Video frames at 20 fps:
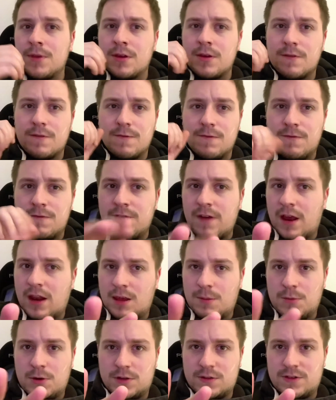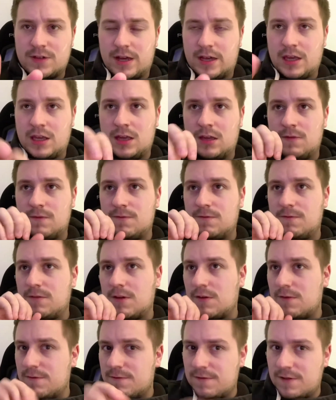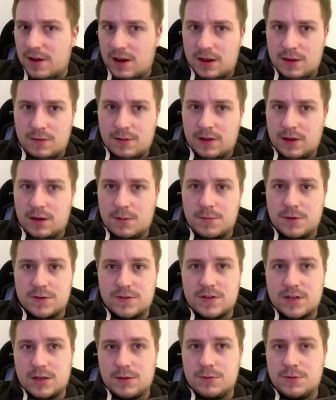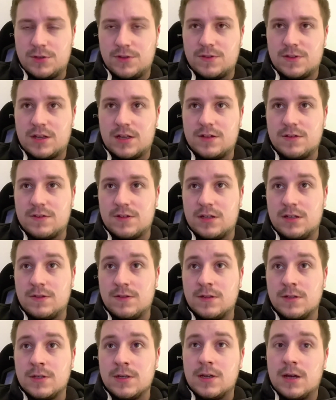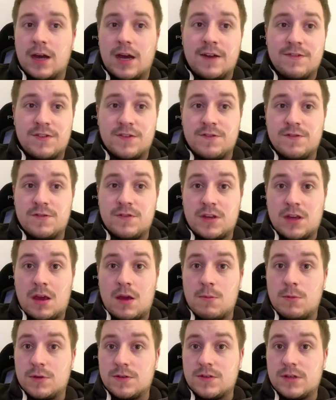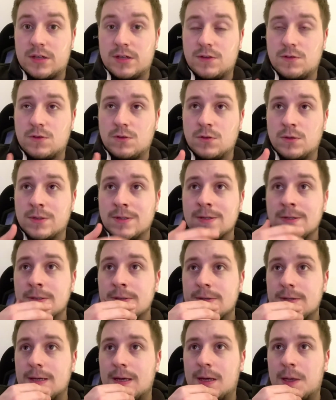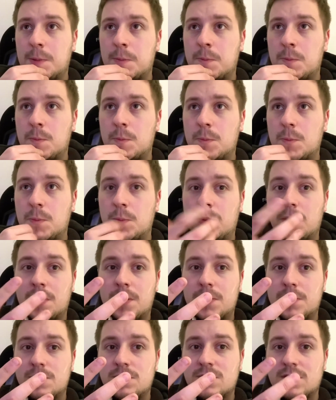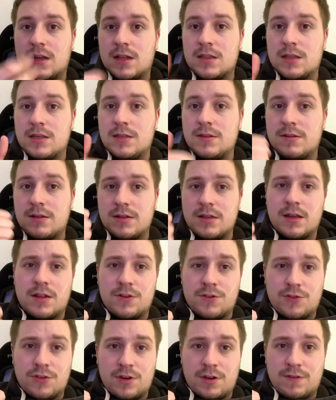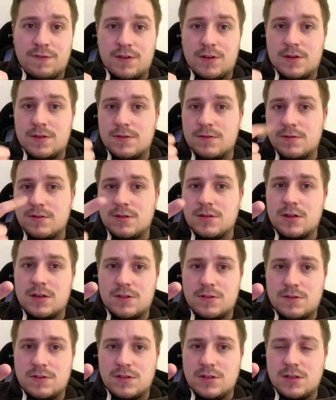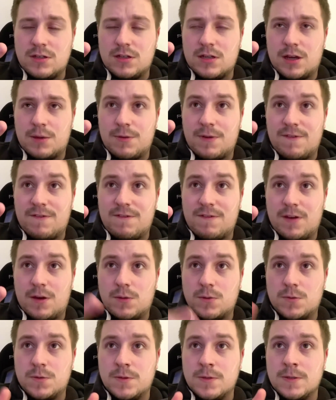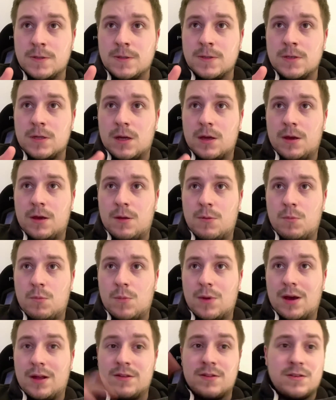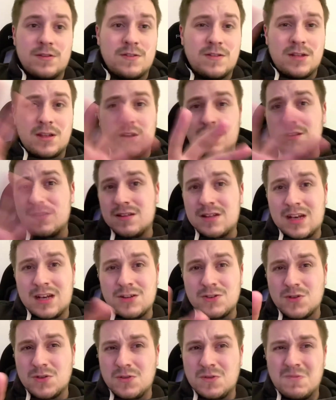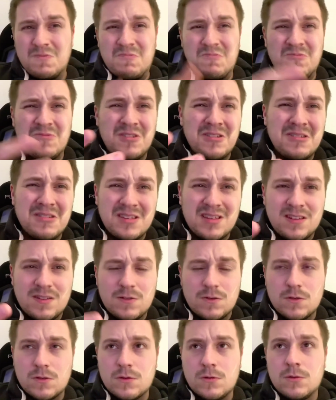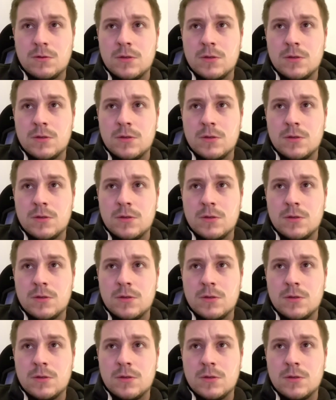Very Mustangy, felt very like a Mustang when you sat inside. I've driven V8 Mustang, so but sadly didn't get to drive it, didn't get to see how it felt. I didn't see any of the dash on really, so